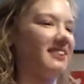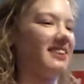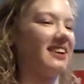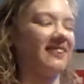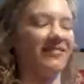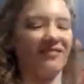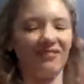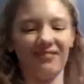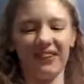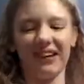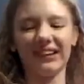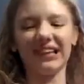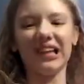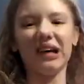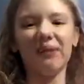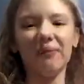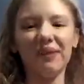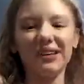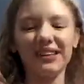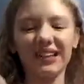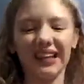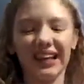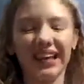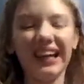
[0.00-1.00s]
brush. Yeah. I love
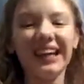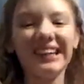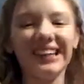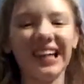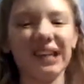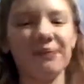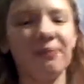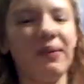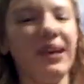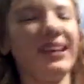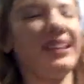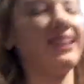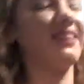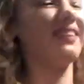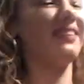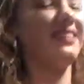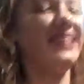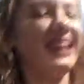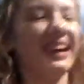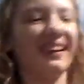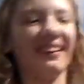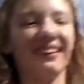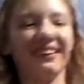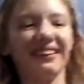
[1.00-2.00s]
moving anything um, pink there.
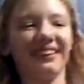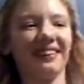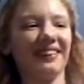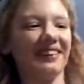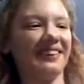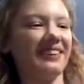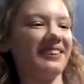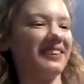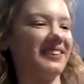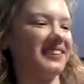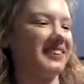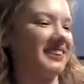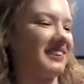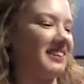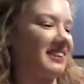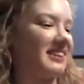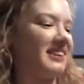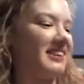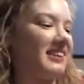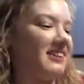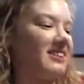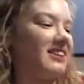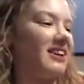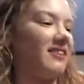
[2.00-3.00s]
Yeah. stiffer
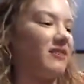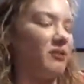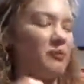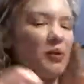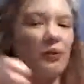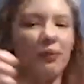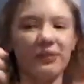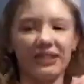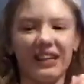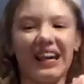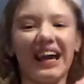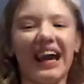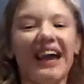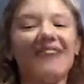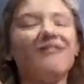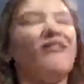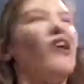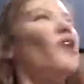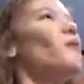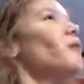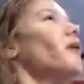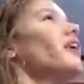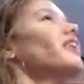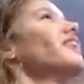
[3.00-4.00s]
lock. Yeah, people that at
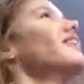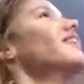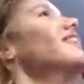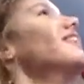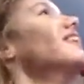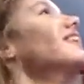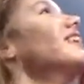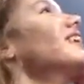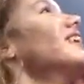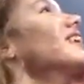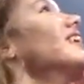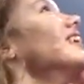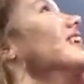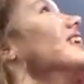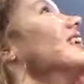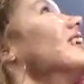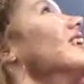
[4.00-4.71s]
Walmart to blend